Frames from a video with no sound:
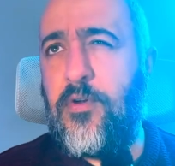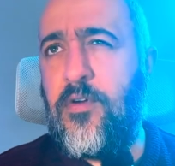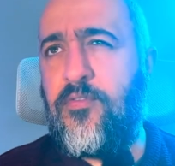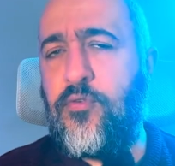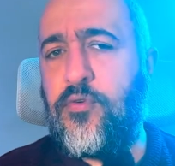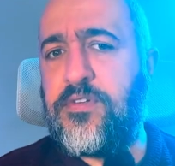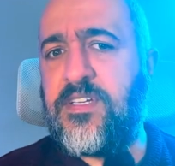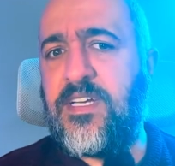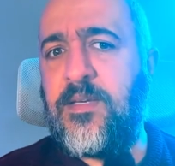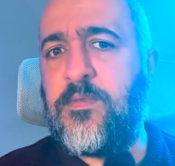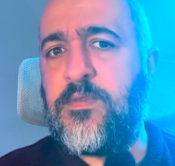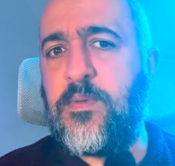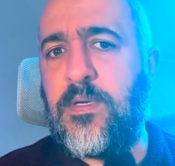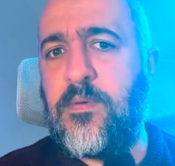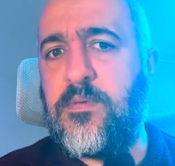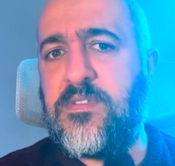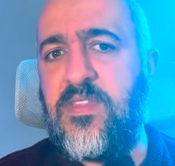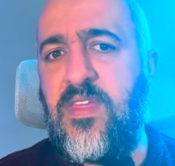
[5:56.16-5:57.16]
or 4 times when
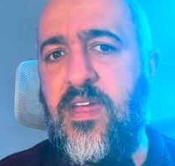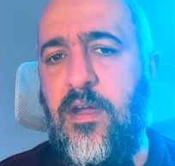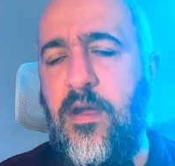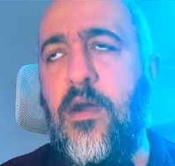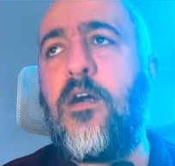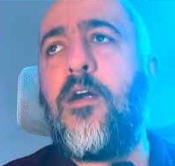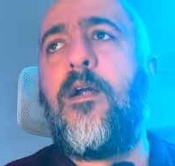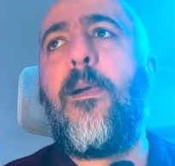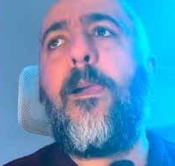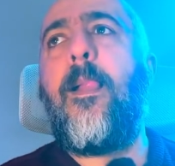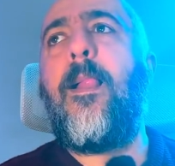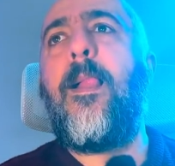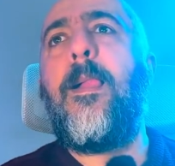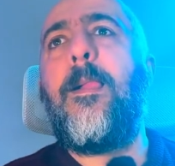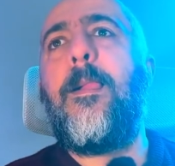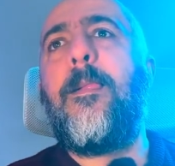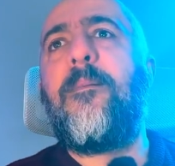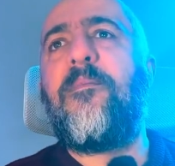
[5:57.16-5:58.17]
I was there.
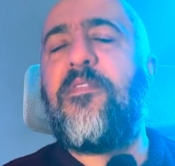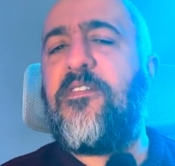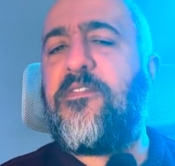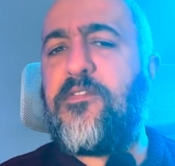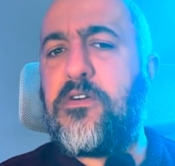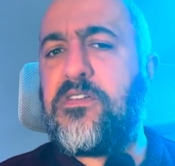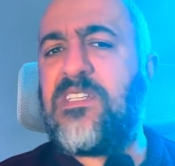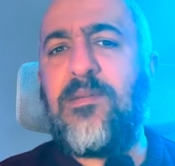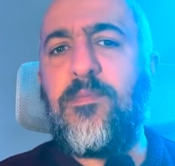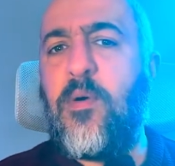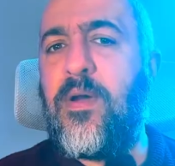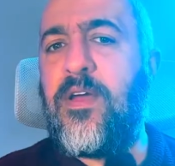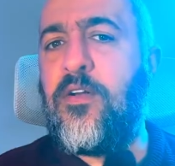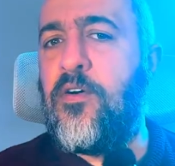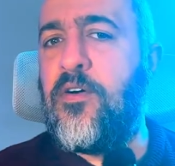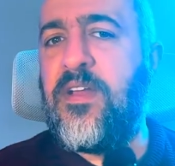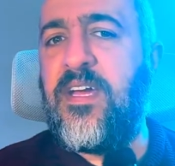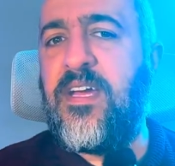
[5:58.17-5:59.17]
The first time I went
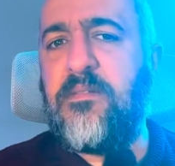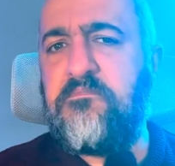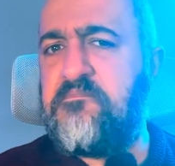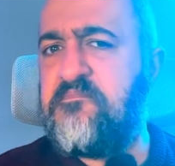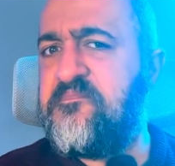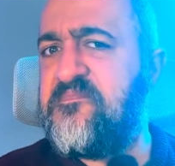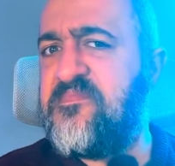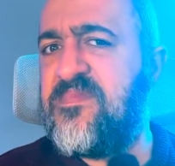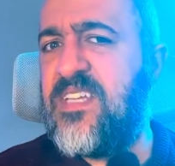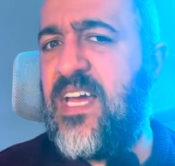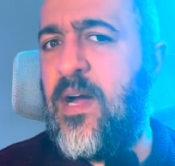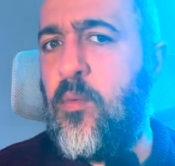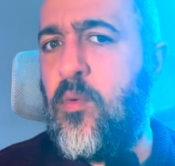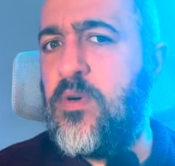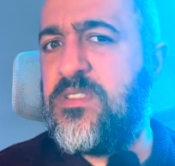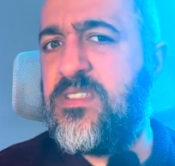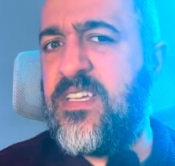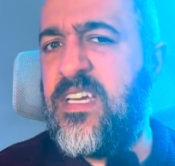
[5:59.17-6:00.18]
on it, I
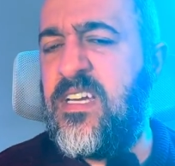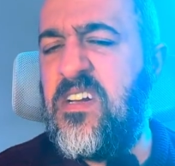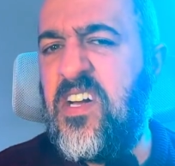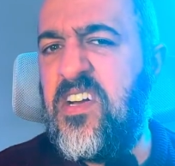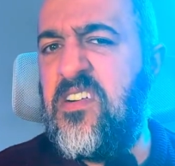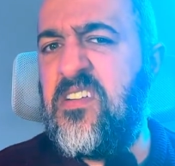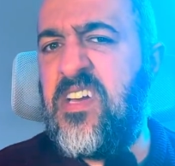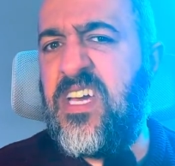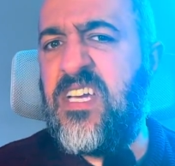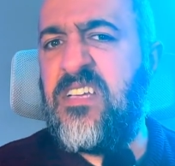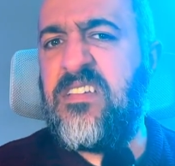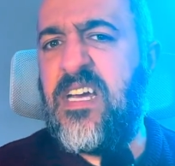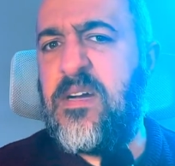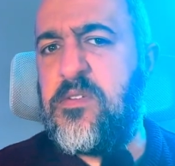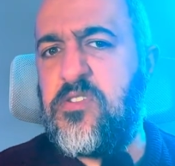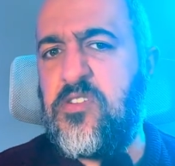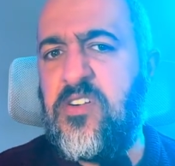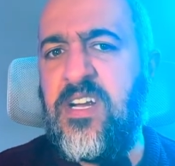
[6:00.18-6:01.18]
was like, oh, okay, that
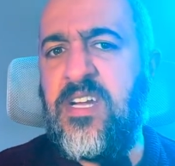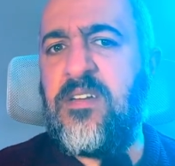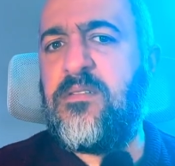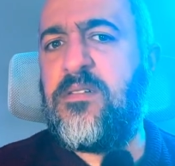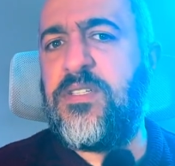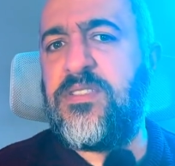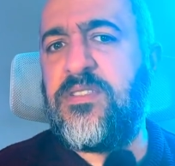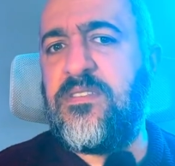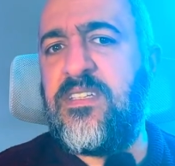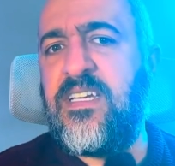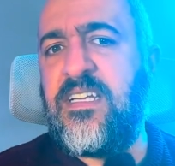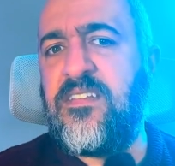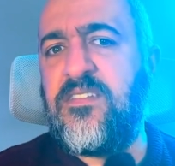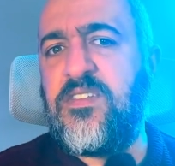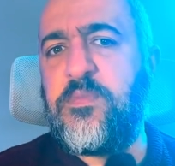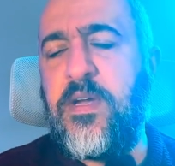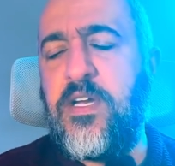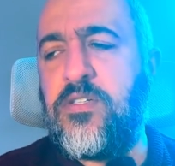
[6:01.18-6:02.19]
was all right, wasn't
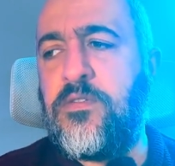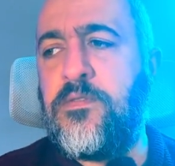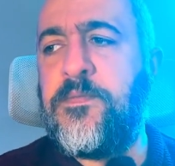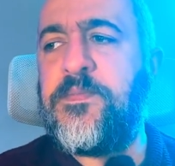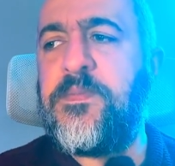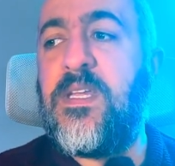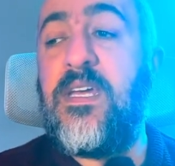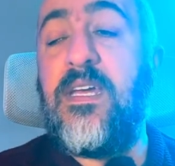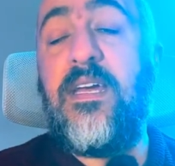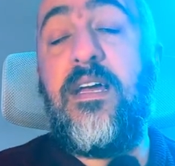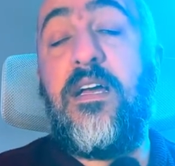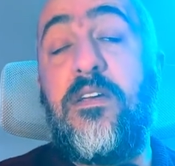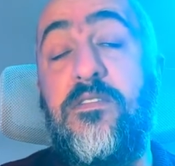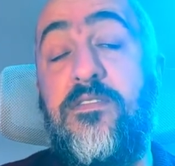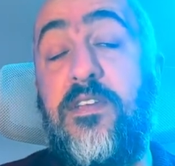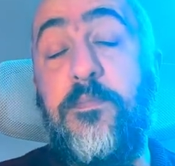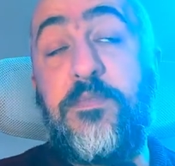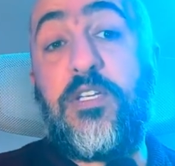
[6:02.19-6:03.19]
anything special. The
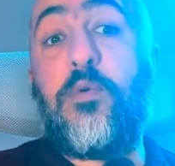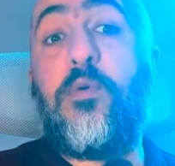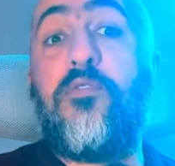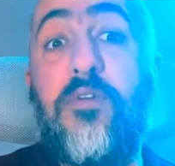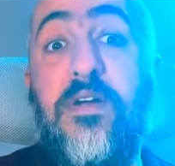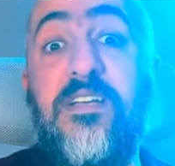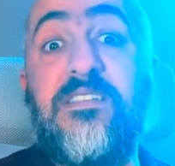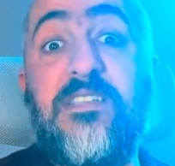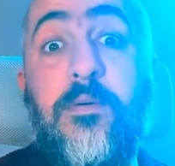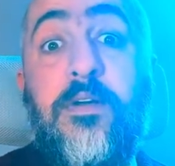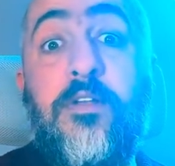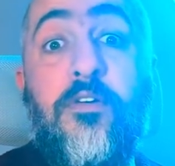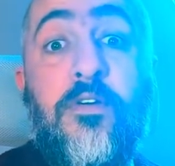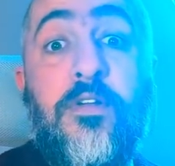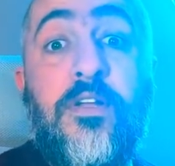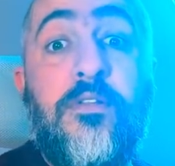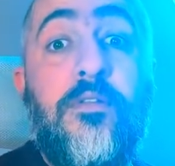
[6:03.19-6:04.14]
subsequent rides I went on it